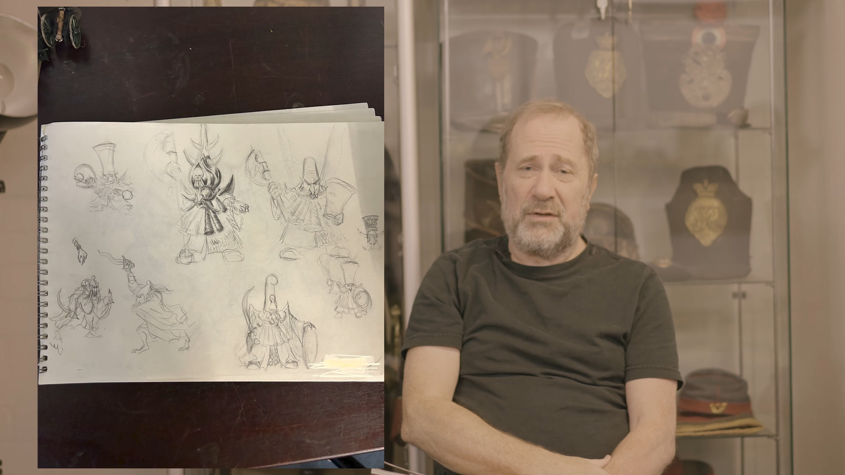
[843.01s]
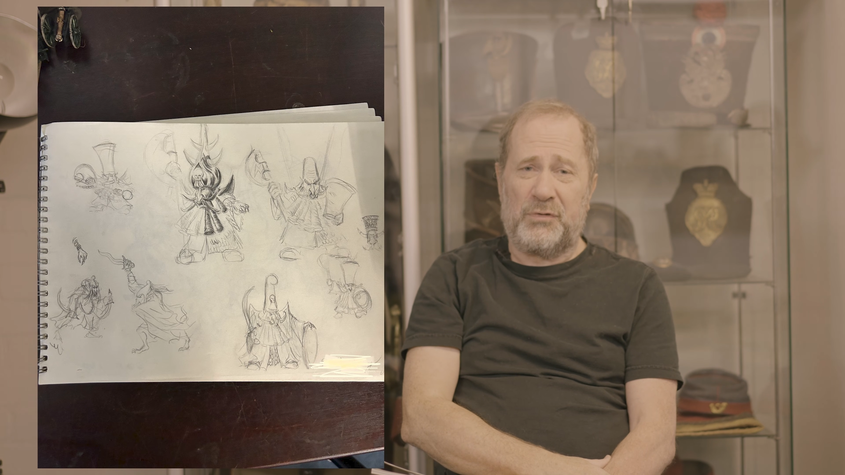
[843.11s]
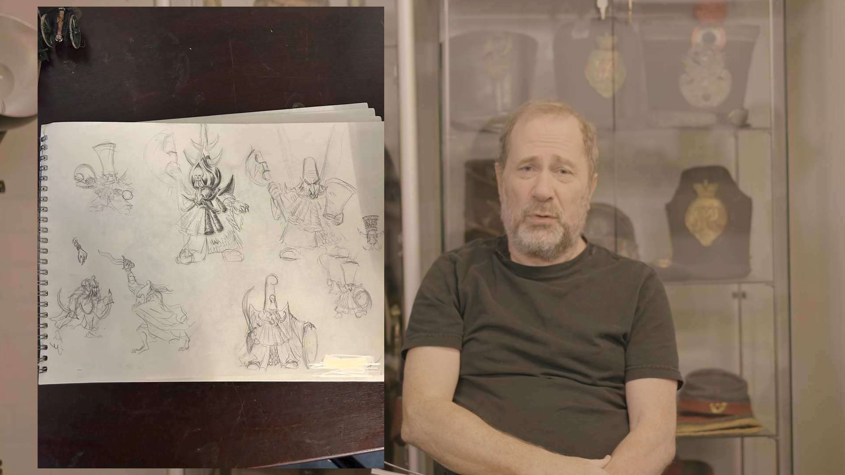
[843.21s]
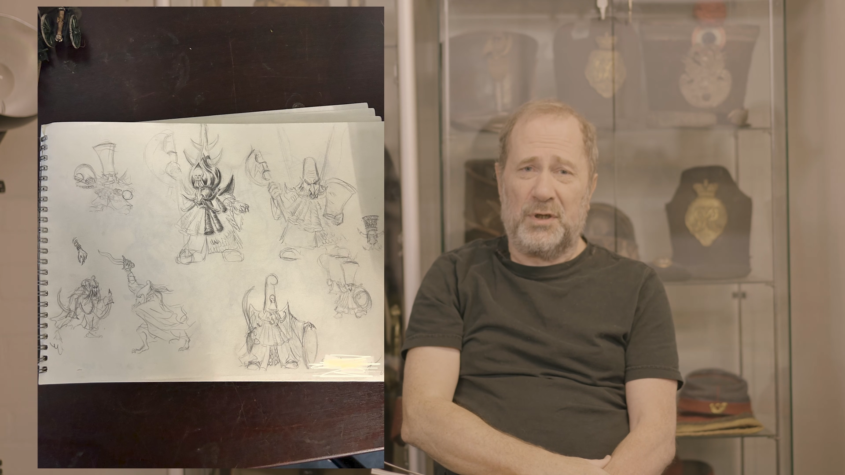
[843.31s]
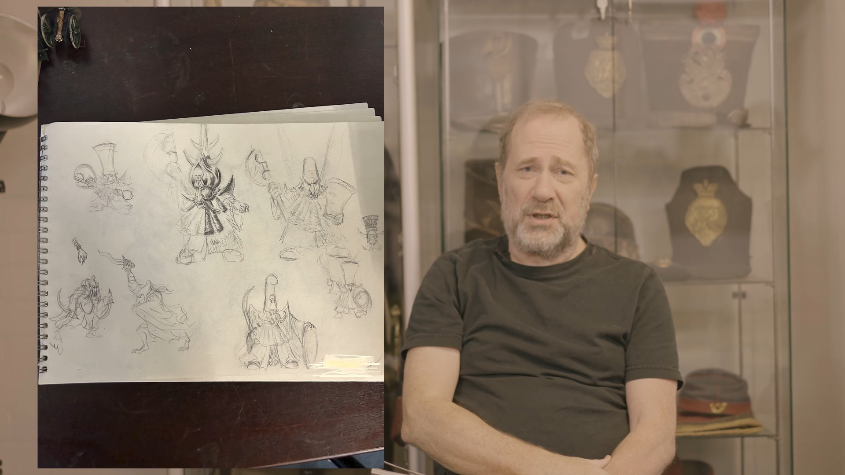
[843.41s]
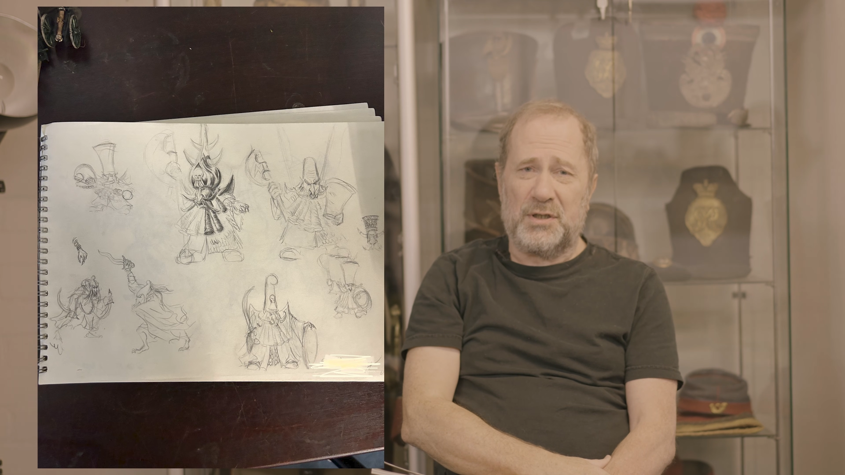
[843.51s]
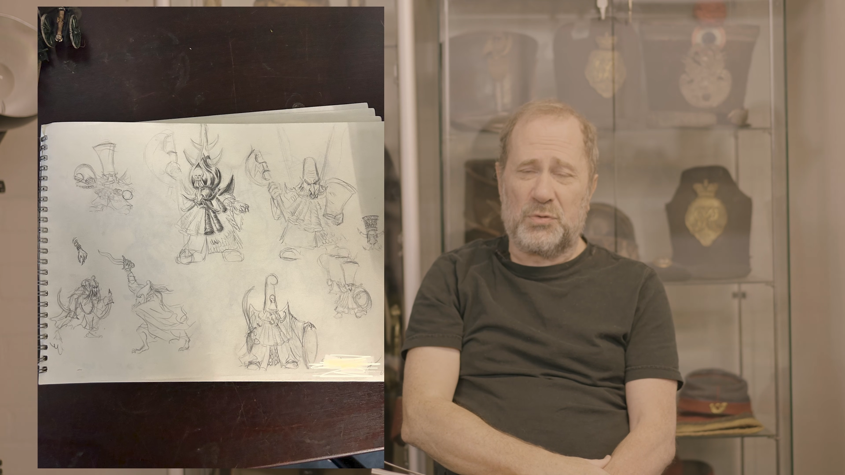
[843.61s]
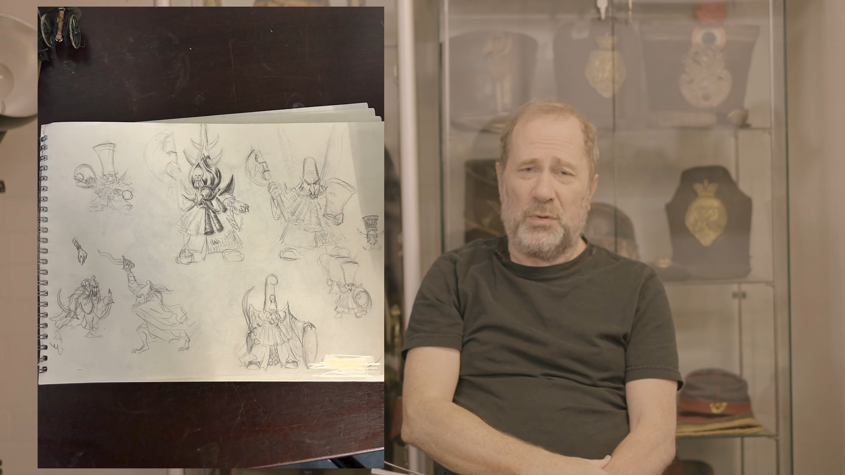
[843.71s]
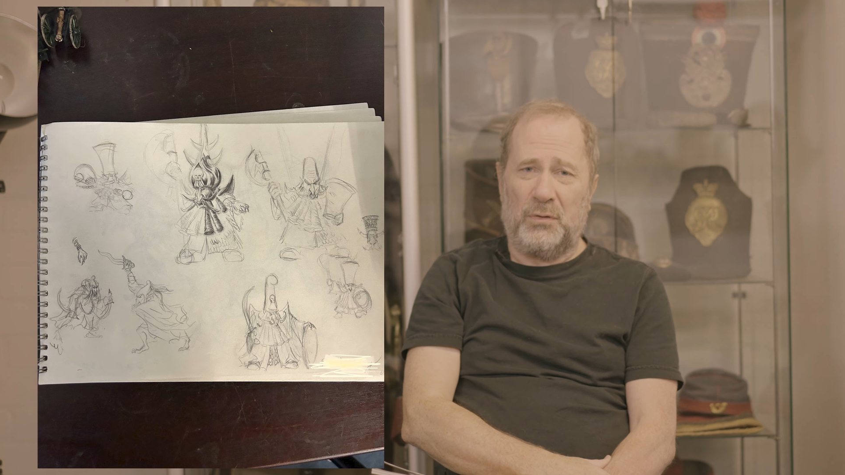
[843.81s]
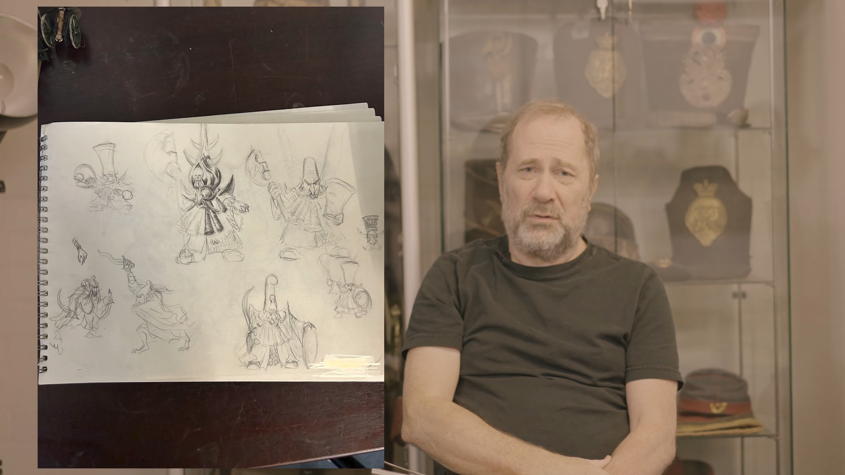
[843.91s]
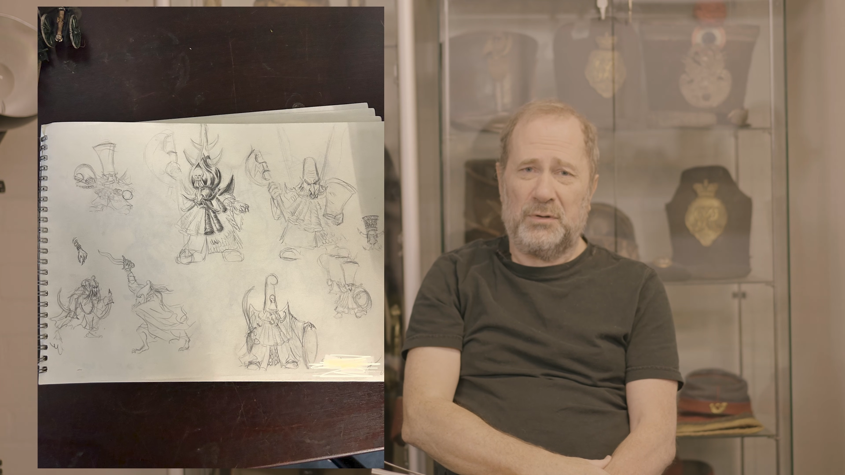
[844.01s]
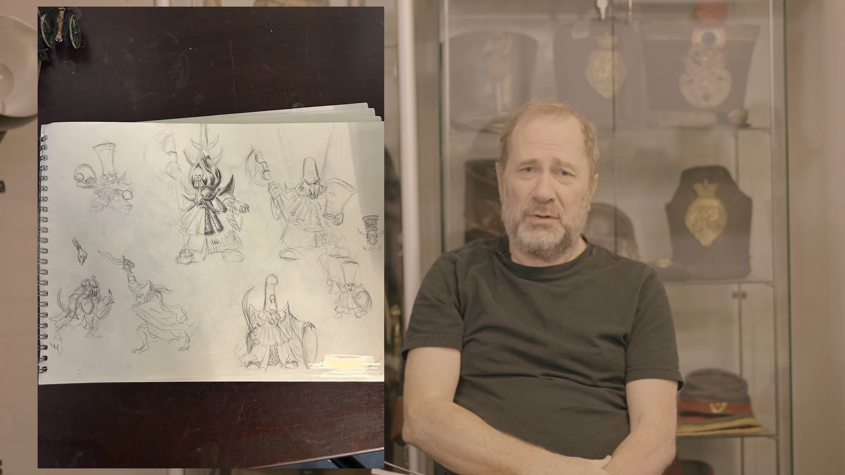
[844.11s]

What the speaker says: a few ideas as well.